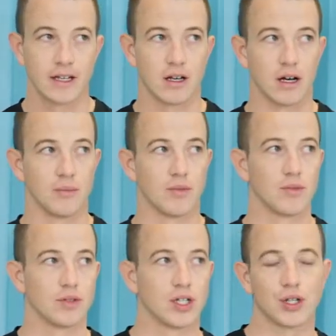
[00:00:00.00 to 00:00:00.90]

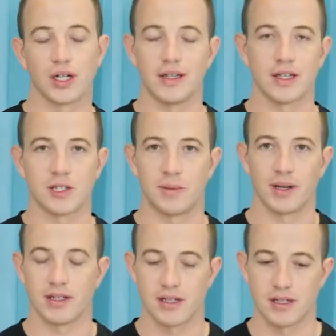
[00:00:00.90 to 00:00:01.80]
To create the
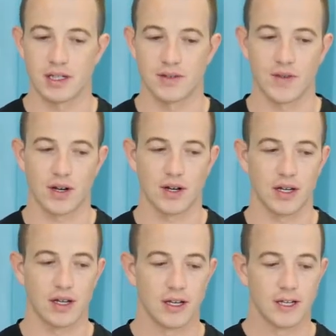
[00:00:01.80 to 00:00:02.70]
experiences, it's
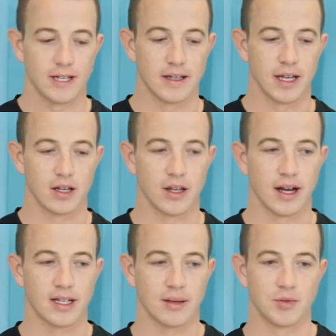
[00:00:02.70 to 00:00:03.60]
very, a lot
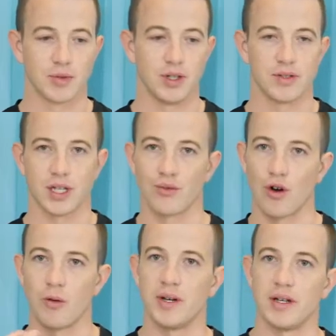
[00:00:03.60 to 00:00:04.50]
of times we're using
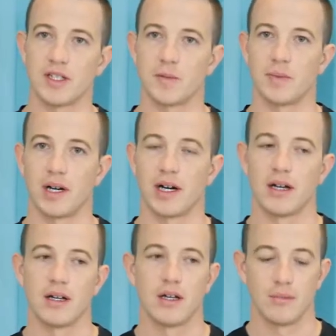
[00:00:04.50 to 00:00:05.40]
aroma and
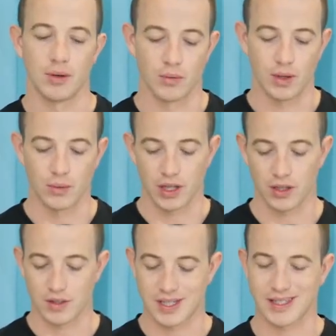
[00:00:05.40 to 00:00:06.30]
spa, but we want to
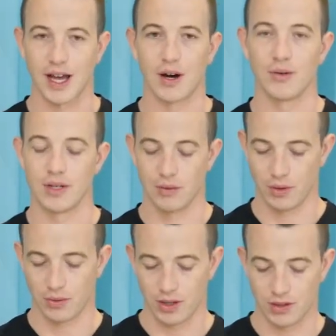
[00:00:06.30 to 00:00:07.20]
use sound and we
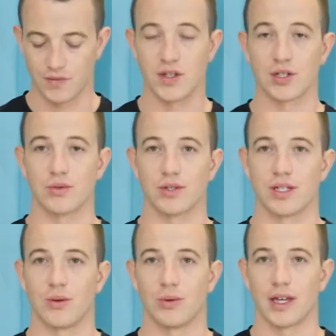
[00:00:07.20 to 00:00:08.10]
want to use visuals
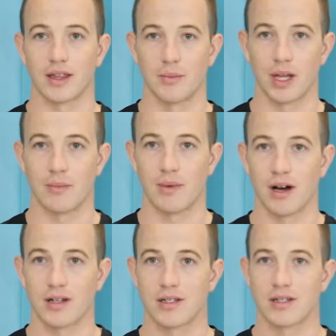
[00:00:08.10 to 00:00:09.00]
here with the blend
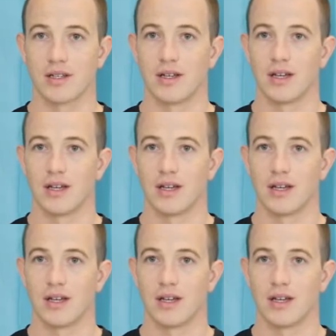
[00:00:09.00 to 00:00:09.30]
box.